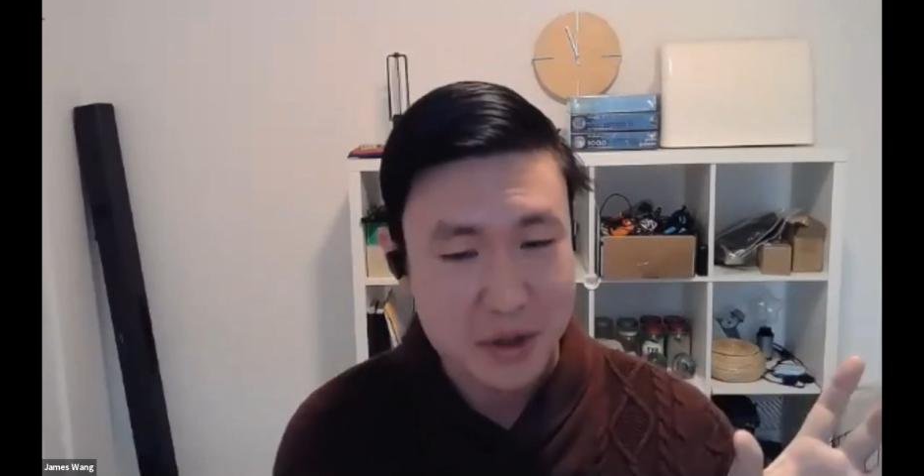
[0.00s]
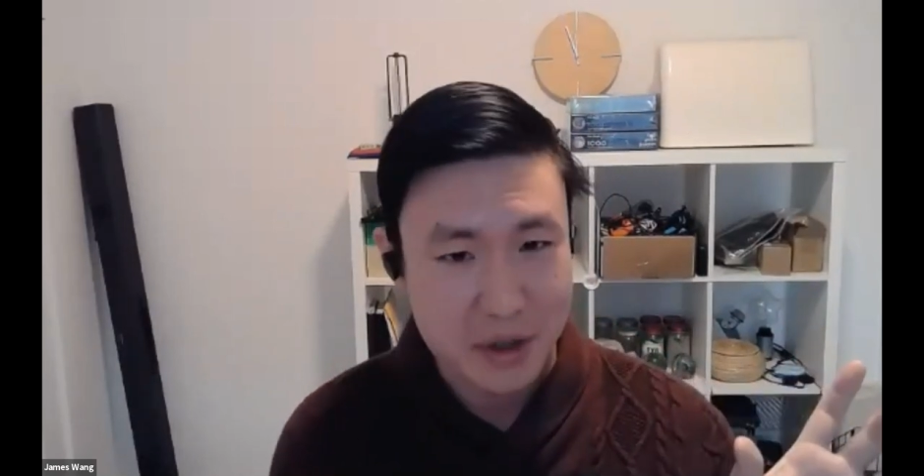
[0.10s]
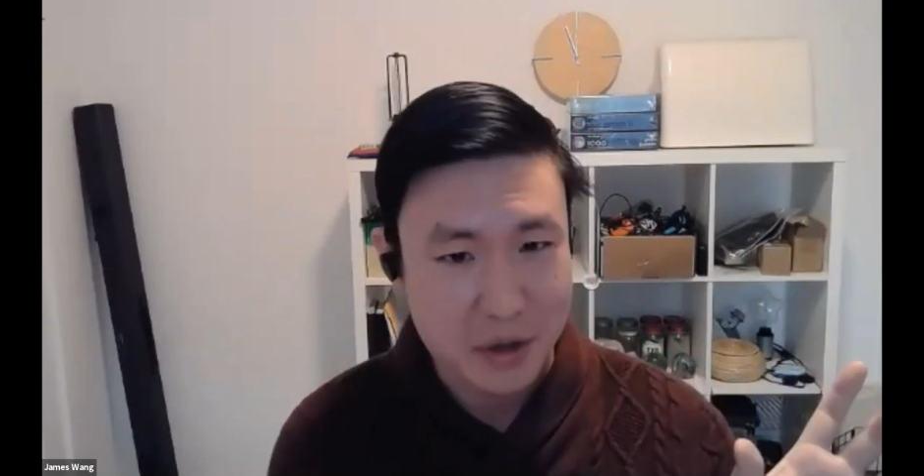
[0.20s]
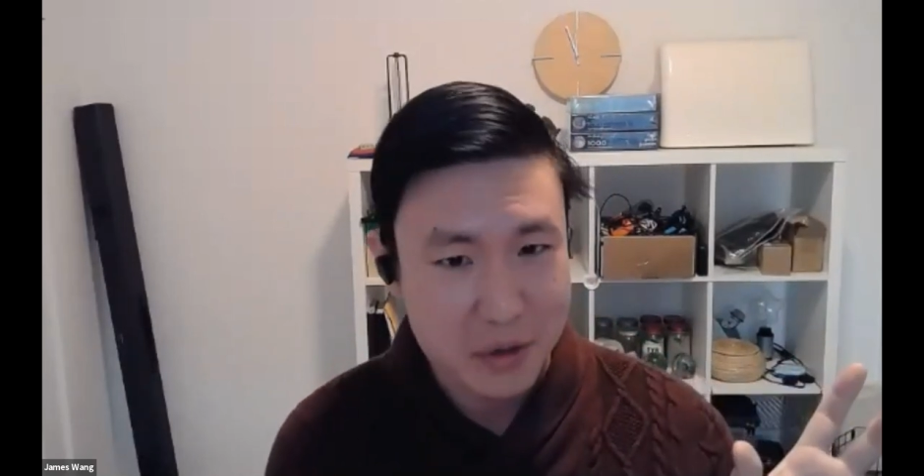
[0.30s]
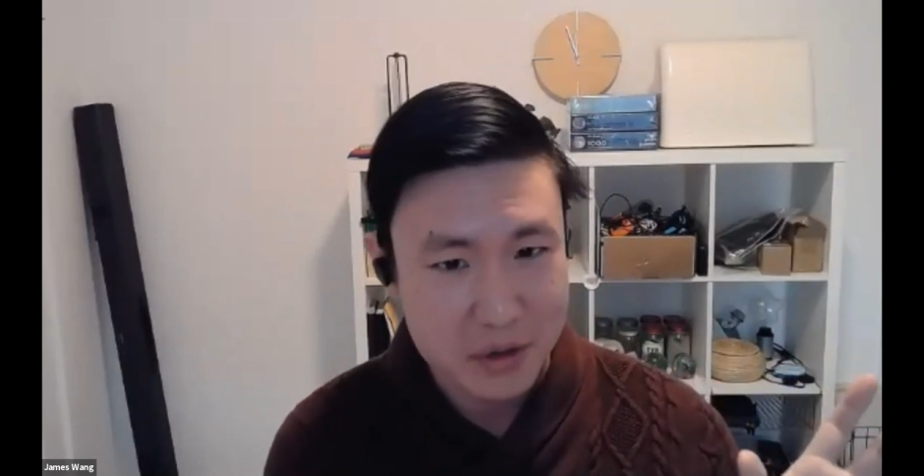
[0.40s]
to
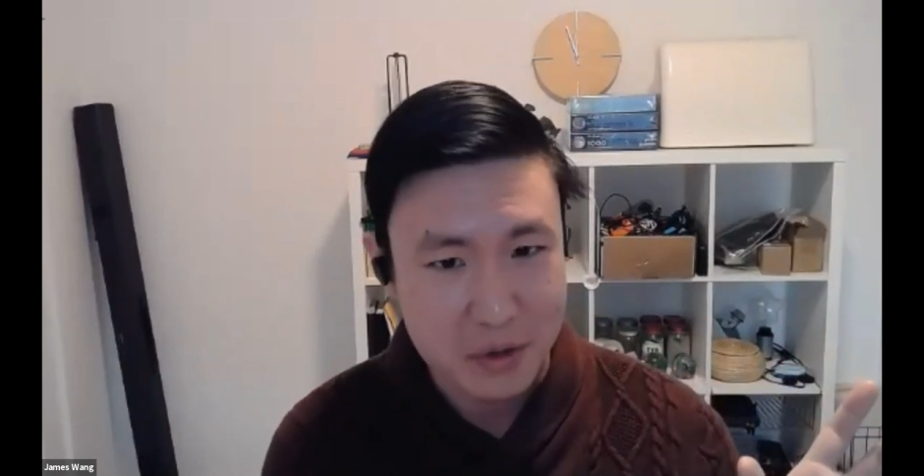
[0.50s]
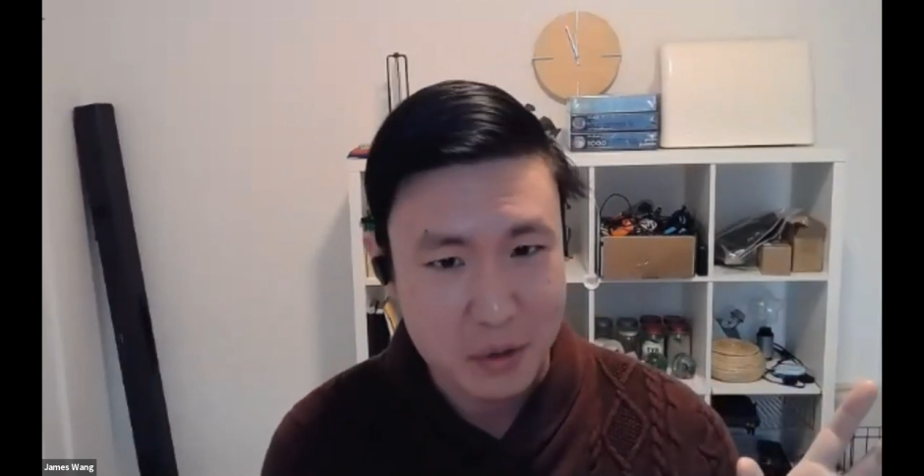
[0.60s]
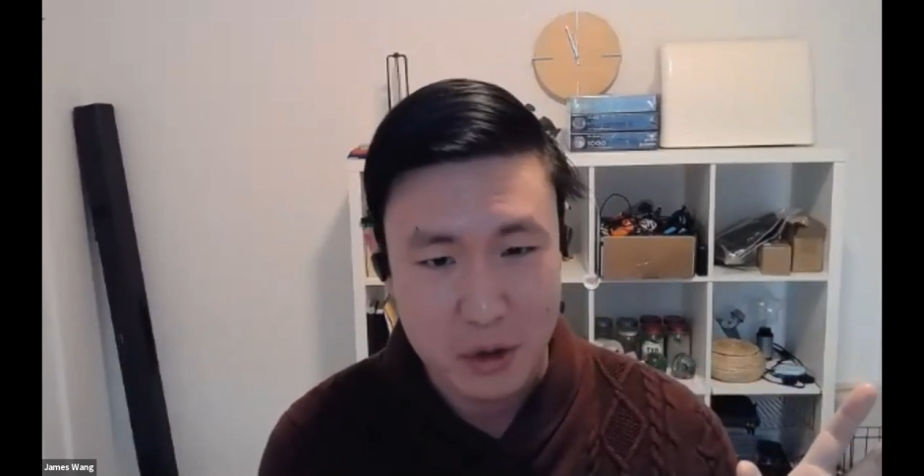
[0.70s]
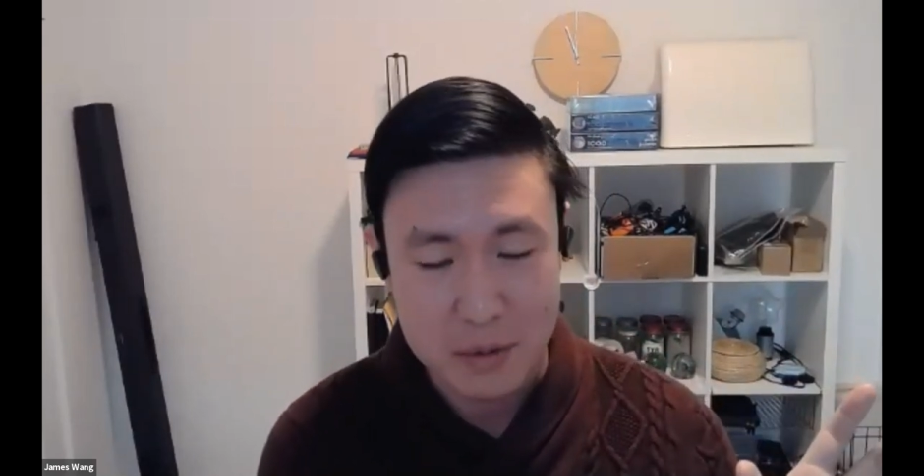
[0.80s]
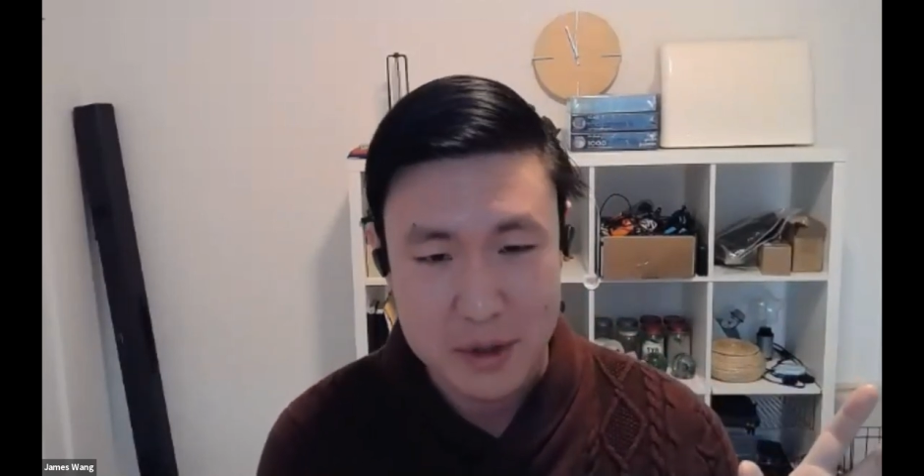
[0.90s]
go through for
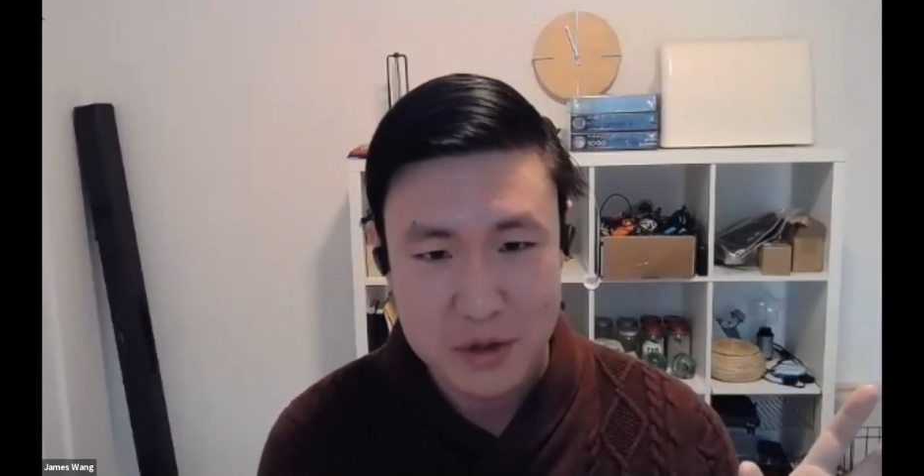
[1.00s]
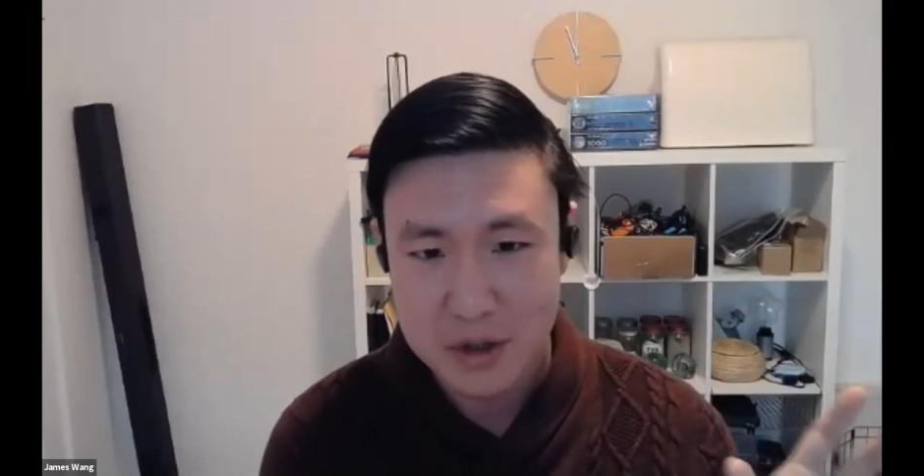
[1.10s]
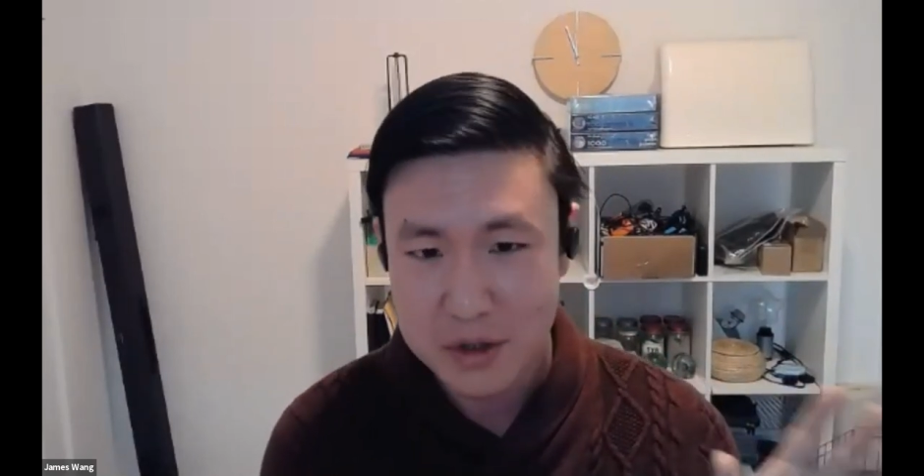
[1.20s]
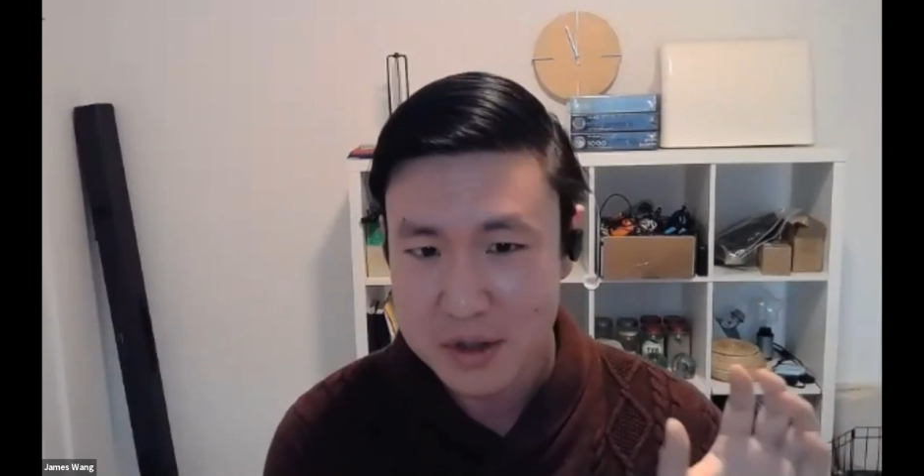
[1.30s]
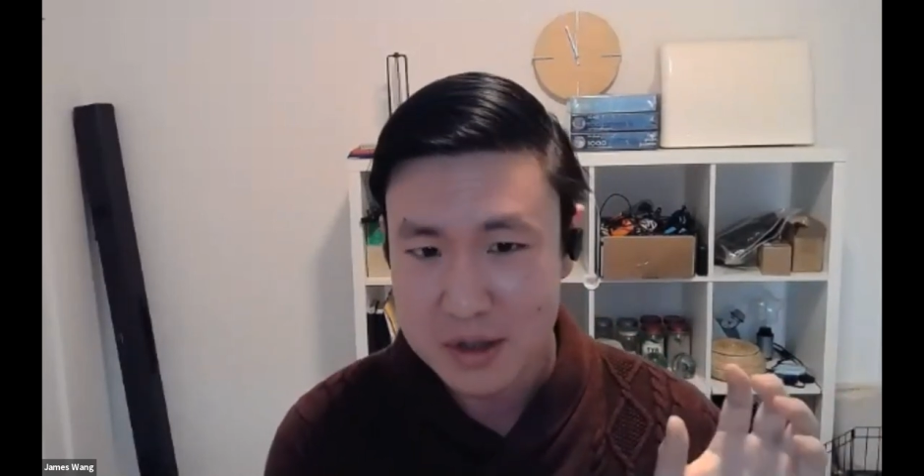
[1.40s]
warm
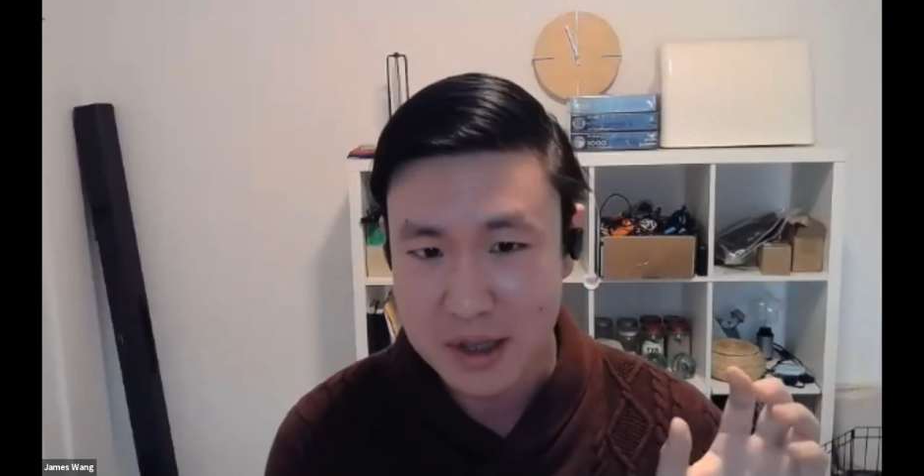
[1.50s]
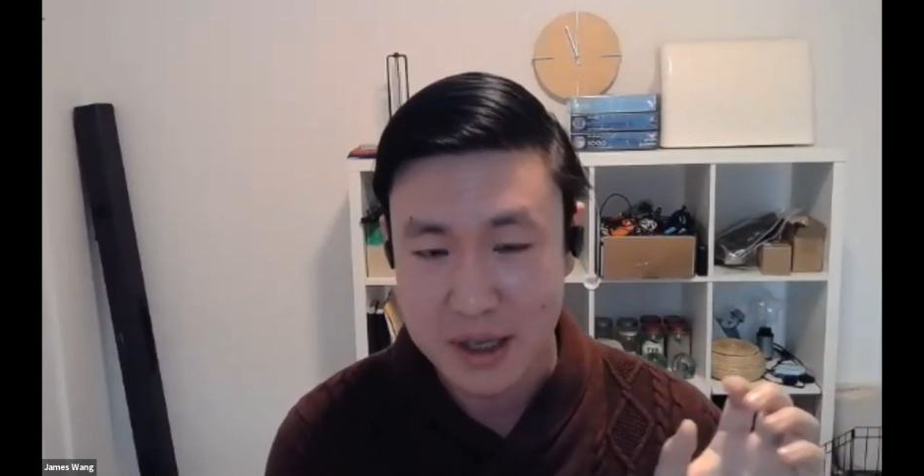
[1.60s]
intros,